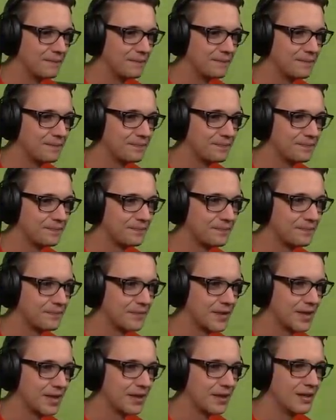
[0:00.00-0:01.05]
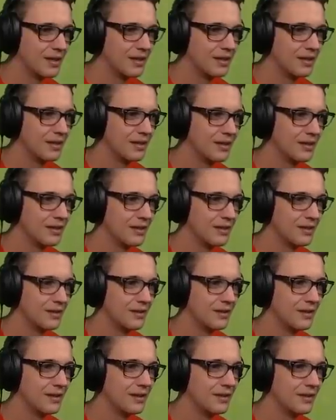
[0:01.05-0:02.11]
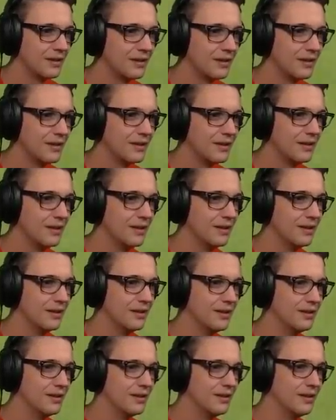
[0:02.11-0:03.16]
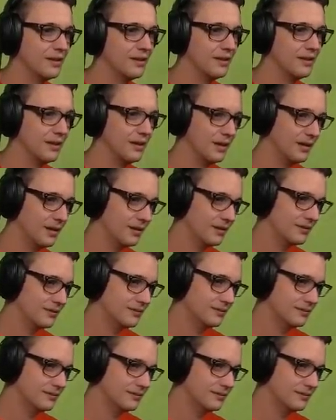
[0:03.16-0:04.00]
[no speech]